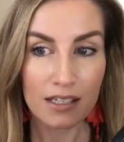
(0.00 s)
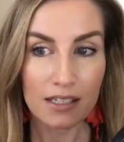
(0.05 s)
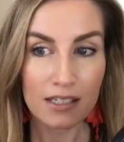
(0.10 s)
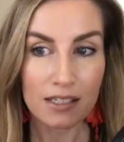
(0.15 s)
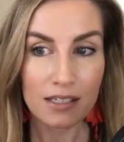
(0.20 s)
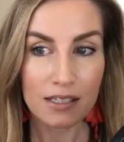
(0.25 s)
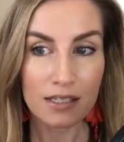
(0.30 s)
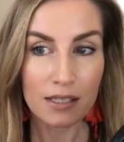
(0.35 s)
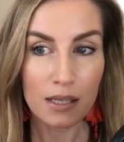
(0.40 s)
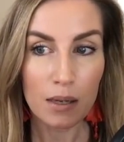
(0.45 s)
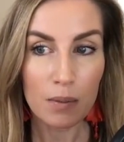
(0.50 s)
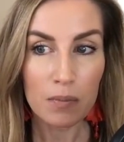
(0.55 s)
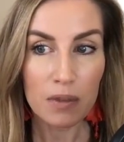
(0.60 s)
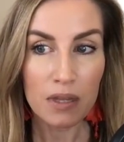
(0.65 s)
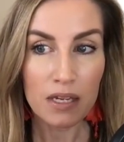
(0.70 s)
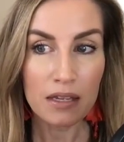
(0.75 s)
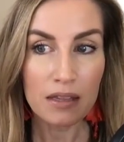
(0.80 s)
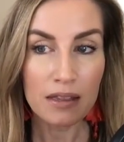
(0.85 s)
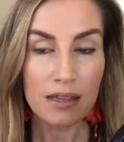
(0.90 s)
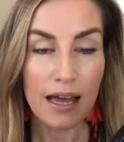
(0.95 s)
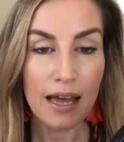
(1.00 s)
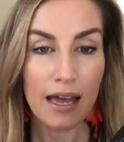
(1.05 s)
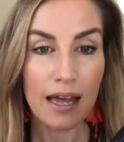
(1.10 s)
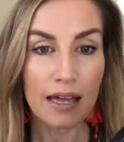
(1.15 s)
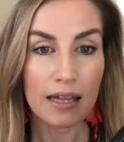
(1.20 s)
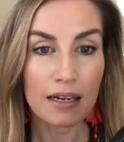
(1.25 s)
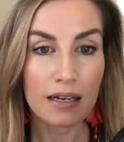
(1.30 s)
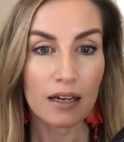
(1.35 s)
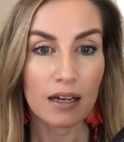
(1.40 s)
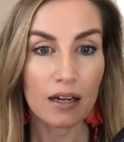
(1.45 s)
something
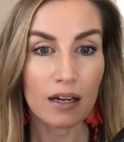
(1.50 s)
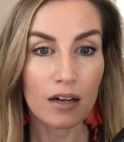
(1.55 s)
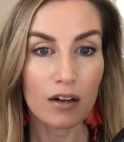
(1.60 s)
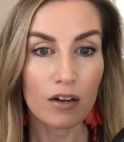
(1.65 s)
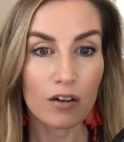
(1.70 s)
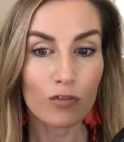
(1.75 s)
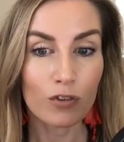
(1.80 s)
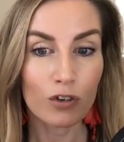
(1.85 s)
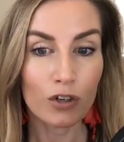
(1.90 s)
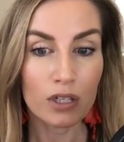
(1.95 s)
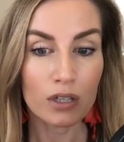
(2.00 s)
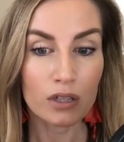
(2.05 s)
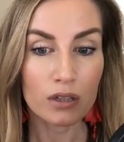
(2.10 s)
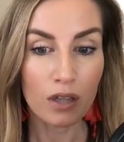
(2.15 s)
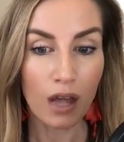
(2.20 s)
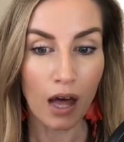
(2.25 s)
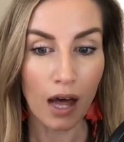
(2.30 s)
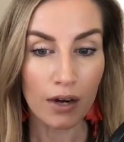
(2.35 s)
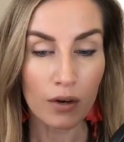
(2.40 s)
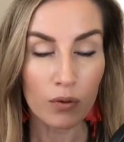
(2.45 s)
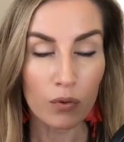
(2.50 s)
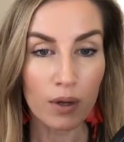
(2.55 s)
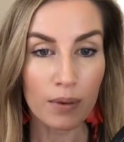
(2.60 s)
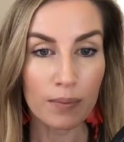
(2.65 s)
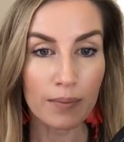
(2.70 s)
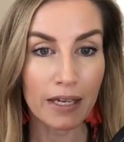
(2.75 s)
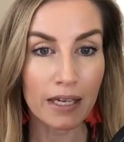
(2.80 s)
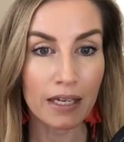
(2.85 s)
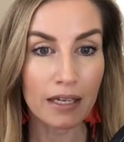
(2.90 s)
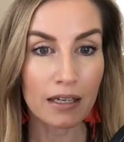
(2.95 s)
that for a lot of
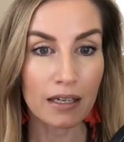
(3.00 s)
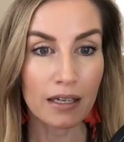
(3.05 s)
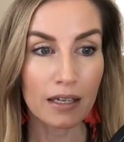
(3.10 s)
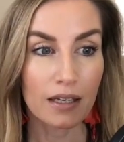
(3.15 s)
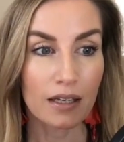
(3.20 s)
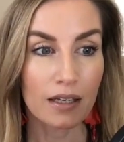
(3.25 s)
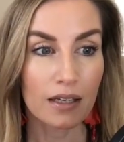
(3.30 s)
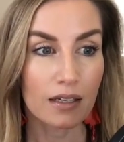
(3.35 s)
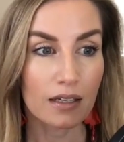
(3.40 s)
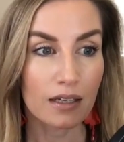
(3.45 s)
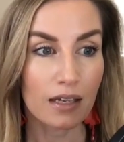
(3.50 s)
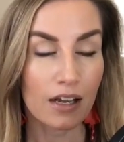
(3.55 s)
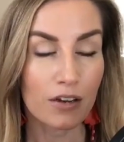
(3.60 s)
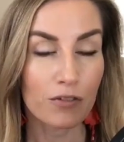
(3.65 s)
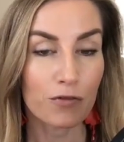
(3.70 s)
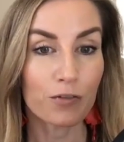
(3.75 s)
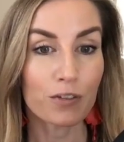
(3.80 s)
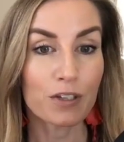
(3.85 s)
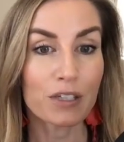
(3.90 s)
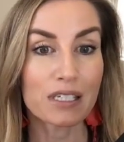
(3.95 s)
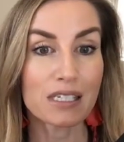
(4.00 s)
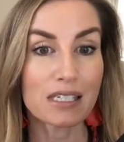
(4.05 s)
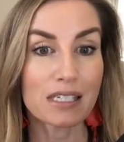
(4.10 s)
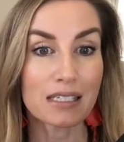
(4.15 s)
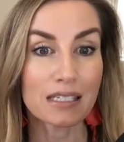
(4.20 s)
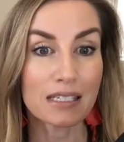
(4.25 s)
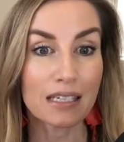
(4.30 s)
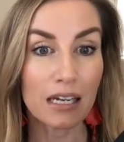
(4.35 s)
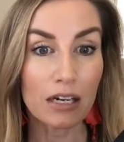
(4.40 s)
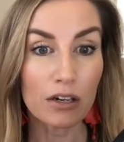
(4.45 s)
women can feel
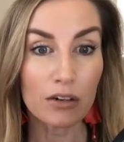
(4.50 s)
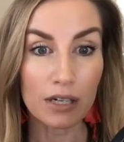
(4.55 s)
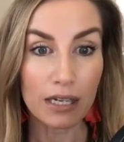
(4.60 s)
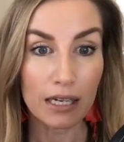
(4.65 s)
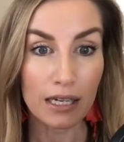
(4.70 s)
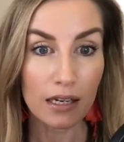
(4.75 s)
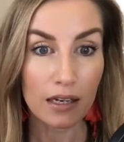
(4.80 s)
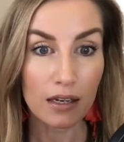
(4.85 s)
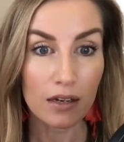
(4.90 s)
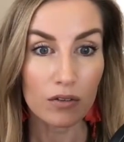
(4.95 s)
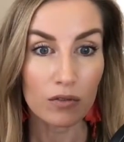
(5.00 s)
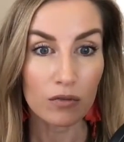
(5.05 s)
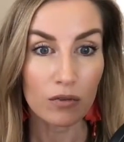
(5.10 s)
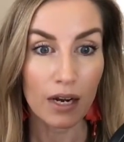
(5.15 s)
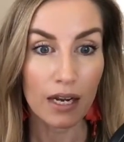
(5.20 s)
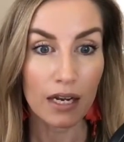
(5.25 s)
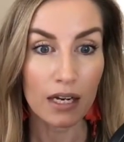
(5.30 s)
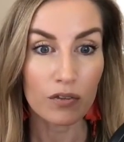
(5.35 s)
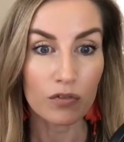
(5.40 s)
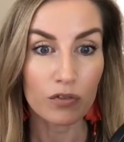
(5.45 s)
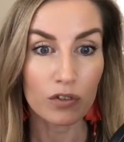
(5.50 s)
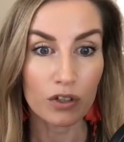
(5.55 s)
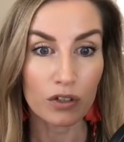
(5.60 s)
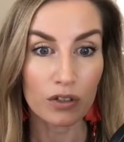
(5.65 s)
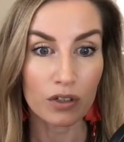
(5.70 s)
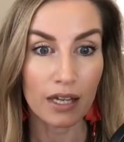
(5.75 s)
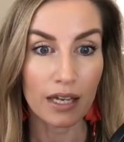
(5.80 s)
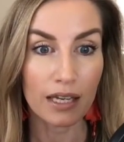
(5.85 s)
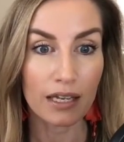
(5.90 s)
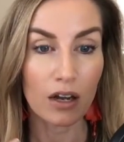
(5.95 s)
scary, right? If
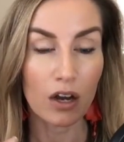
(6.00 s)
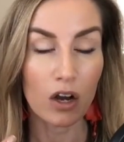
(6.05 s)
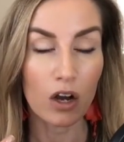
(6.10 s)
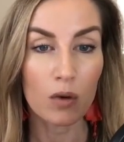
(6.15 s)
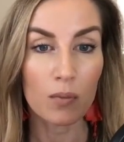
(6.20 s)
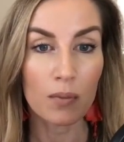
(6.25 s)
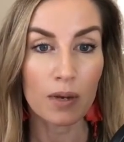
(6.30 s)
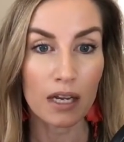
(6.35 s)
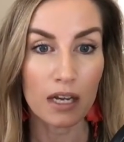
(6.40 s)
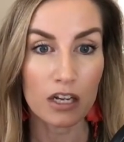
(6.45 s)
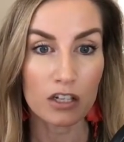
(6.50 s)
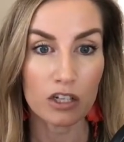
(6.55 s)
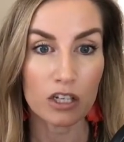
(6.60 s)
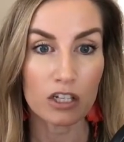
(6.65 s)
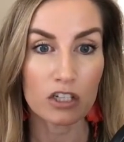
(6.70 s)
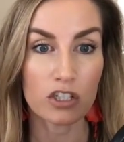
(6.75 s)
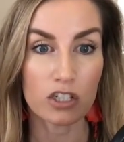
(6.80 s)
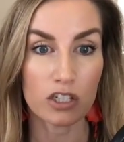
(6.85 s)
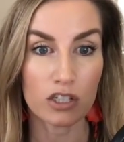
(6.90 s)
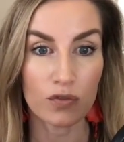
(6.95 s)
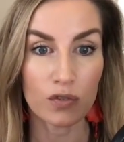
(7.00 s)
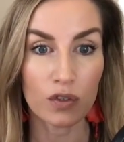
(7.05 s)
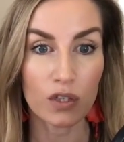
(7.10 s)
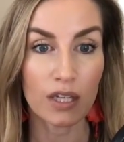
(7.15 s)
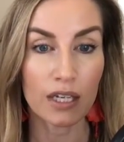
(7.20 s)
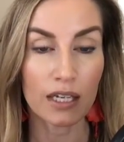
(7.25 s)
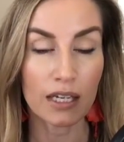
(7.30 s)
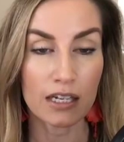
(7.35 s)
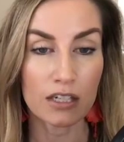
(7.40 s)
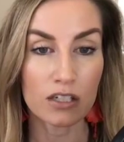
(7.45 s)
you're like, oh my gosh, I just feel
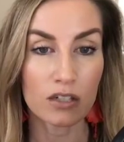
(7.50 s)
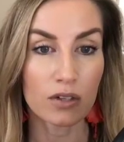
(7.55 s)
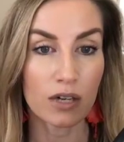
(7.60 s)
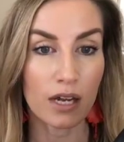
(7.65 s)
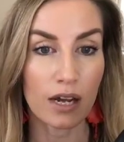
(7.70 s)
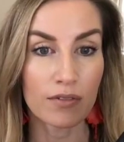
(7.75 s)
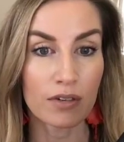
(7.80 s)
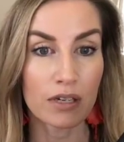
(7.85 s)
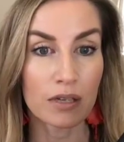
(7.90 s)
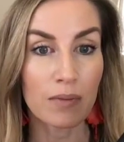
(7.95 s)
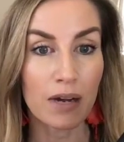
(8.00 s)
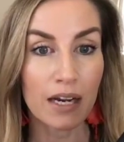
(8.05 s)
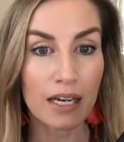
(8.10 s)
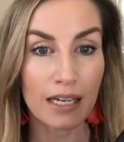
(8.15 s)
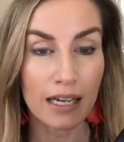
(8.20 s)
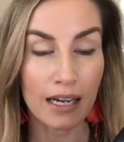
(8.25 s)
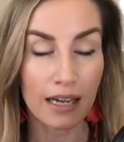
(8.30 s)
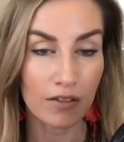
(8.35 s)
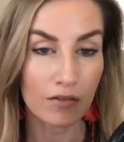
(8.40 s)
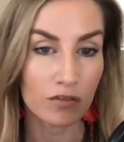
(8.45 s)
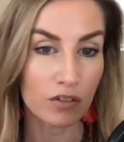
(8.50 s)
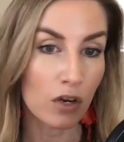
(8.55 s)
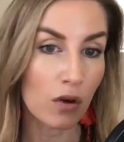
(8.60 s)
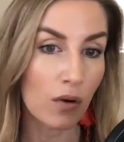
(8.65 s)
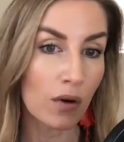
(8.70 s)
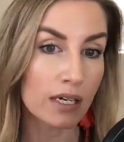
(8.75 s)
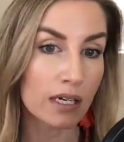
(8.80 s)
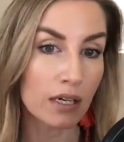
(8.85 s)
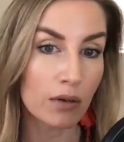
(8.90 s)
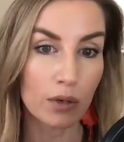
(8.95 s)
like I don't have any money. I have
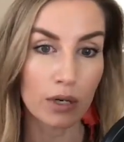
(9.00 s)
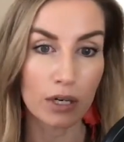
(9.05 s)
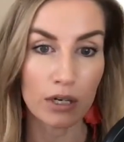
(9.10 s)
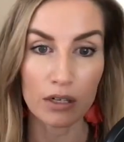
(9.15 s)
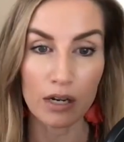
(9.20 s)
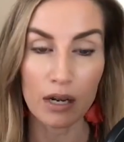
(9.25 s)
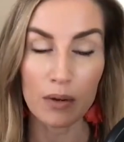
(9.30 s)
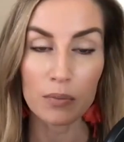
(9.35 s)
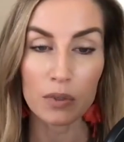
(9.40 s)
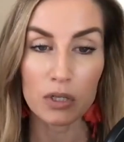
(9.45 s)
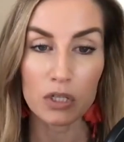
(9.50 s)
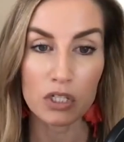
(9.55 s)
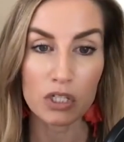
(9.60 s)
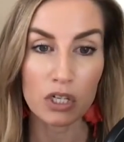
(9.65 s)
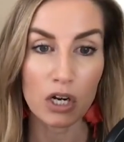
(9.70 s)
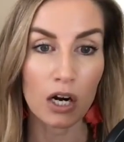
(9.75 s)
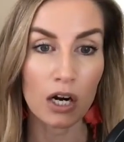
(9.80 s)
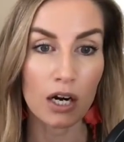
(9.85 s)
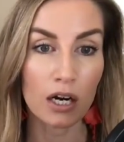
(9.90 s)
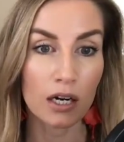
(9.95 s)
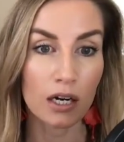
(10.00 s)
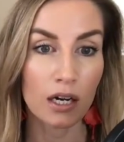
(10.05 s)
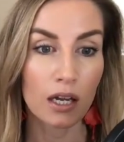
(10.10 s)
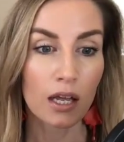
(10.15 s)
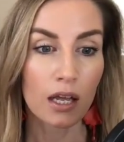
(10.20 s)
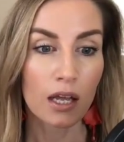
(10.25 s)
no idea what our numbers are.